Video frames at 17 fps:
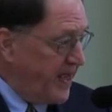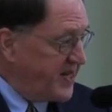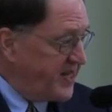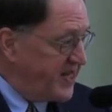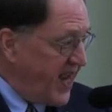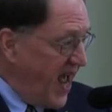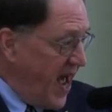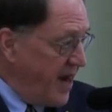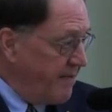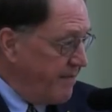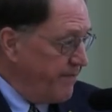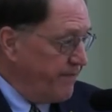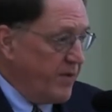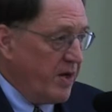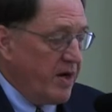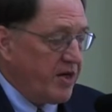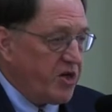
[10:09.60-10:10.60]
The debt
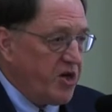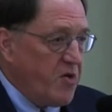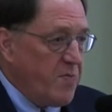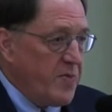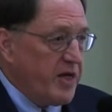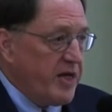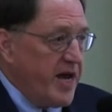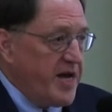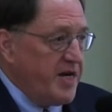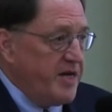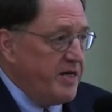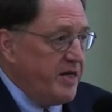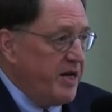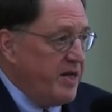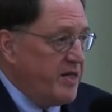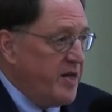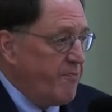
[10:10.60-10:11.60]

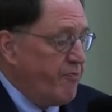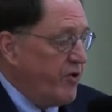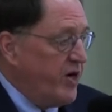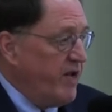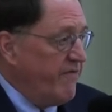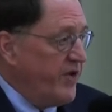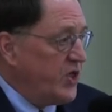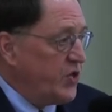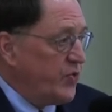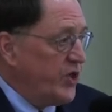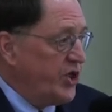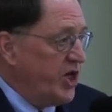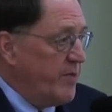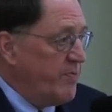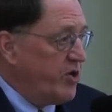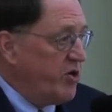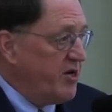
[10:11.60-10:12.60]
accumulated in the previous
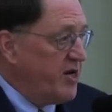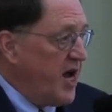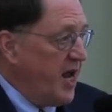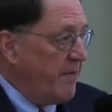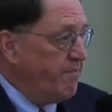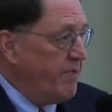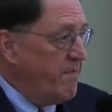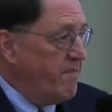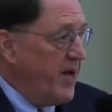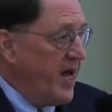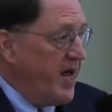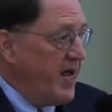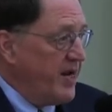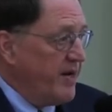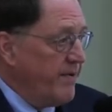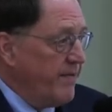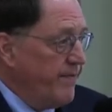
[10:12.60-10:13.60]
regime could not be
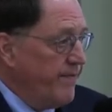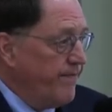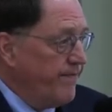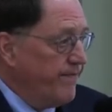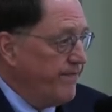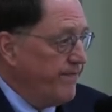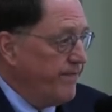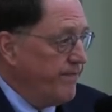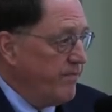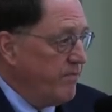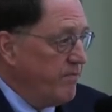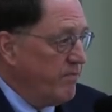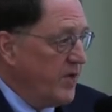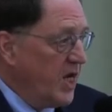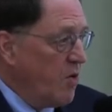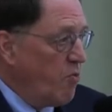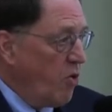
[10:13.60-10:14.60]
paid.
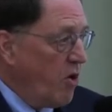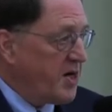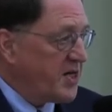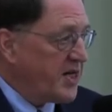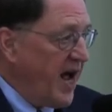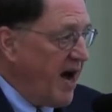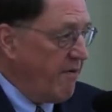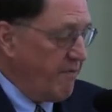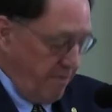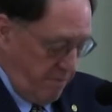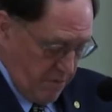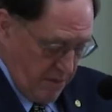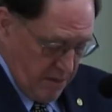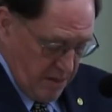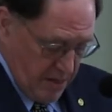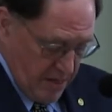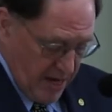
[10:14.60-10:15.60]
He worked out
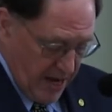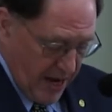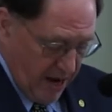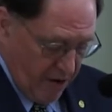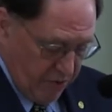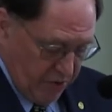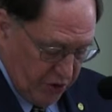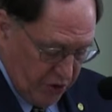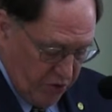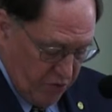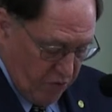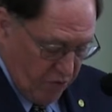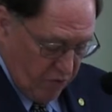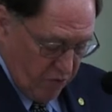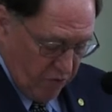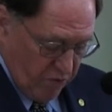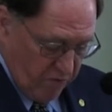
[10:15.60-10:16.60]
how
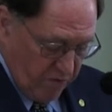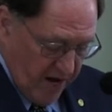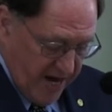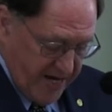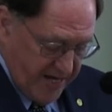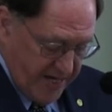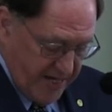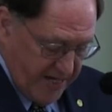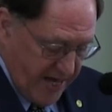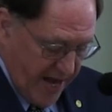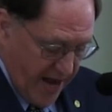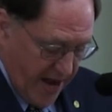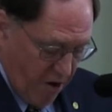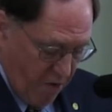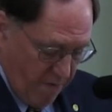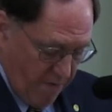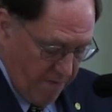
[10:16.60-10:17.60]
to write it
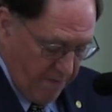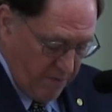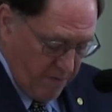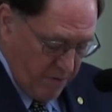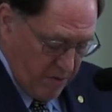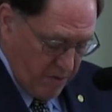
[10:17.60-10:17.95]
down.